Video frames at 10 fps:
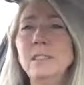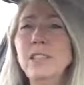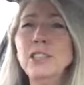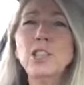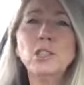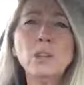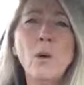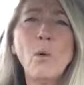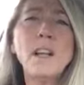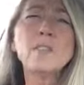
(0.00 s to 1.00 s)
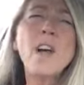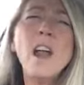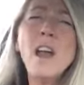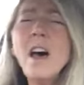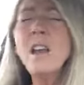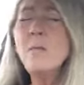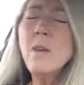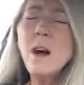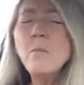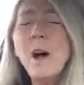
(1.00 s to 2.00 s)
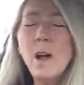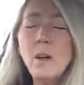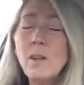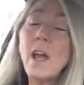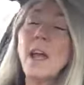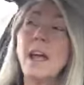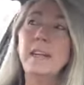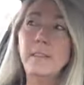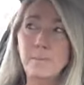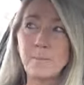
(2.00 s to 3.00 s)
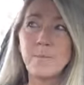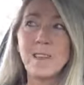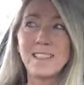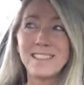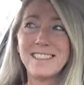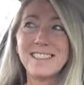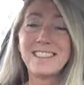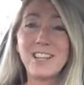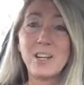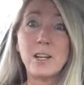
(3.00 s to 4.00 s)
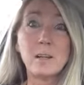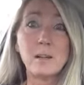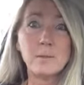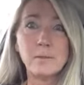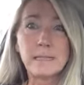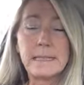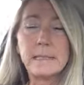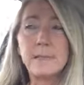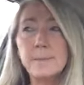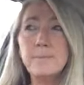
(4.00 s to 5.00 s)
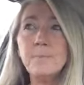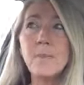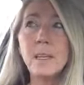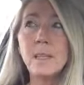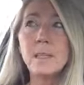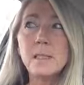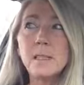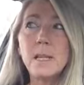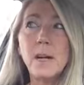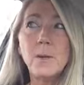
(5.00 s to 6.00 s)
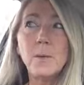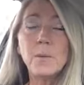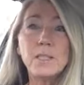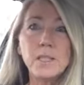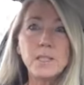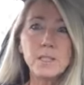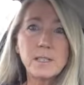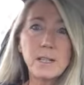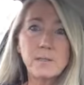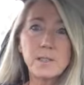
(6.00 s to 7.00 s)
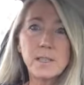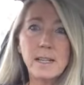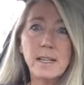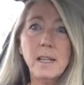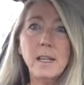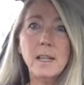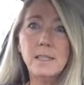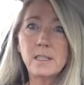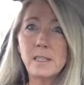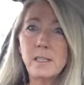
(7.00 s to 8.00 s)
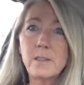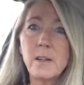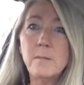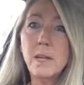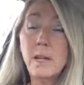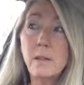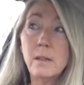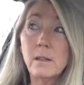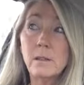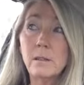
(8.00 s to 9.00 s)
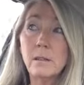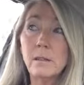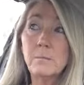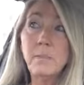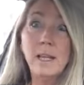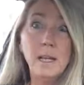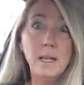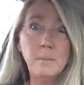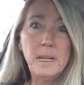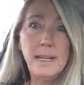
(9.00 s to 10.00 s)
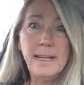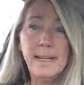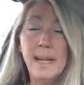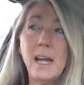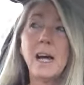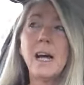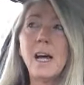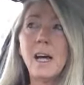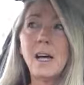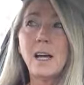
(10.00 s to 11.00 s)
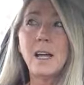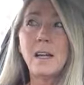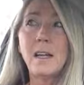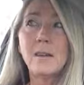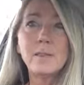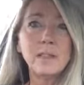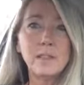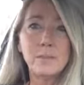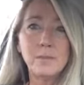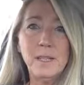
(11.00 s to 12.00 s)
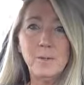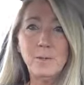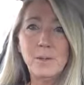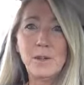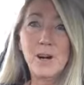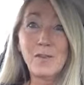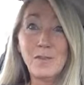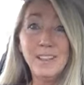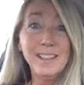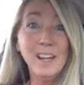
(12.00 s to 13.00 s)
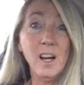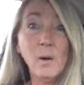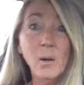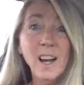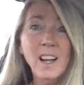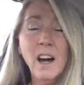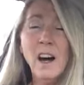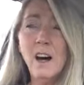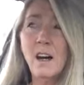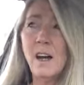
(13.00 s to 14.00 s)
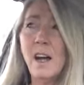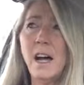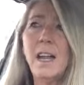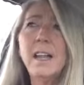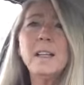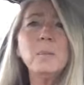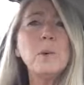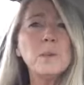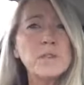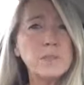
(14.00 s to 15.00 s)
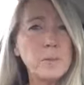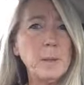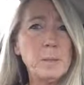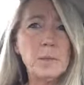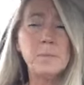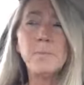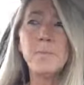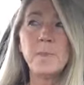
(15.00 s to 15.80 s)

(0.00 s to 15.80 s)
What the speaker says: You took the words right out of my mouth." Anyway, so I won't sing to him. So I've just literally thrown my coat on, bit of lippy, and I'm gonna go and meet him for a coffee. Why not? I like impulsive people.